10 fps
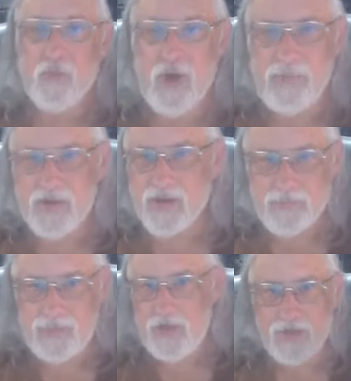raping
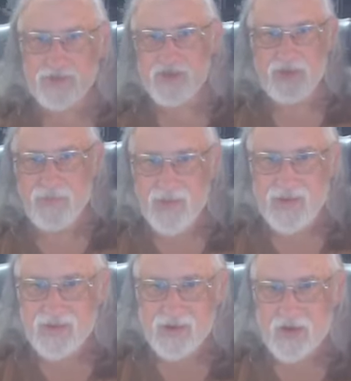and pillaging.
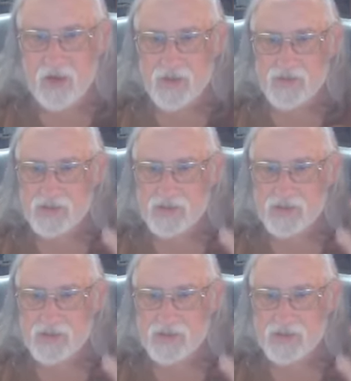You know, and